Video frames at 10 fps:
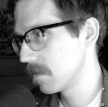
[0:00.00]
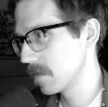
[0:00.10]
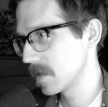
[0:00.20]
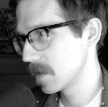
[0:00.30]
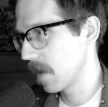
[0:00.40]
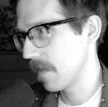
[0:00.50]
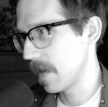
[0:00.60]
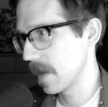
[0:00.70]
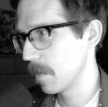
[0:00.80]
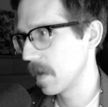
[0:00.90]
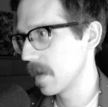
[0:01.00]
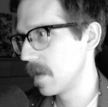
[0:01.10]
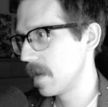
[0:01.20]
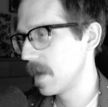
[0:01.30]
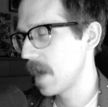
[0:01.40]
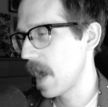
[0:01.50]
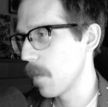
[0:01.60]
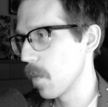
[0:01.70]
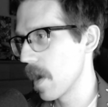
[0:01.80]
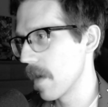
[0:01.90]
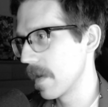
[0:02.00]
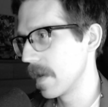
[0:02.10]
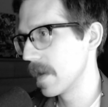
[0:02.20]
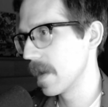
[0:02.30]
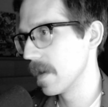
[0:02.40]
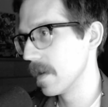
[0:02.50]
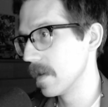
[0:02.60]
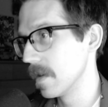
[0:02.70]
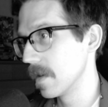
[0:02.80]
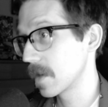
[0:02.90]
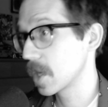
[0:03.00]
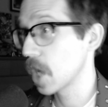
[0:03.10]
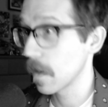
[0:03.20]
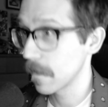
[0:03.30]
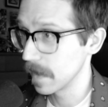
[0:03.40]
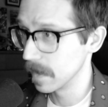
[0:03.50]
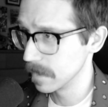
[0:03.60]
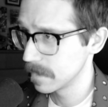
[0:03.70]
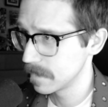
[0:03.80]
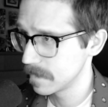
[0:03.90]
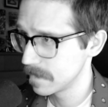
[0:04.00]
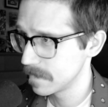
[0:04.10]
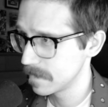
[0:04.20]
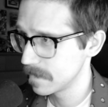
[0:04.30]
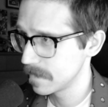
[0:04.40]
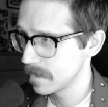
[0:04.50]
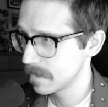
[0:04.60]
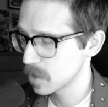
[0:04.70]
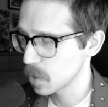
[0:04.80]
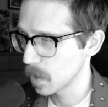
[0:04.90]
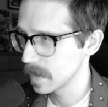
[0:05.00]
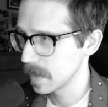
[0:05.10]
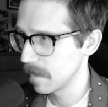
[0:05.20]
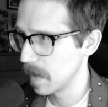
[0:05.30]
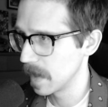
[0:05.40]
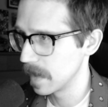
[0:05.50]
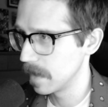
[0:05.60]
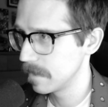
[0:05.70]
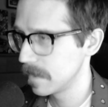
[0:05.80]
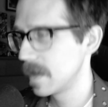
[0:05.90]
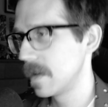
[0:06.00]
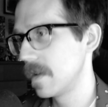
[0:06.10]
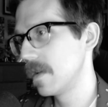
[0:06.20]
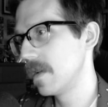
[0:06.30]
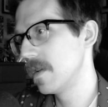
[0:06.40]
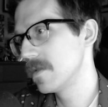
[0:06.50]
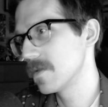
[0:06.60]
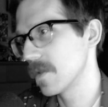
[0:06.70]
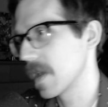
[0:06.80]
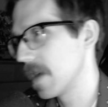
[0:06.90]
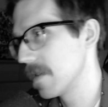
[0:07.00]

stuff on it. But I'm wearing Garfield short sleeve button up. So you got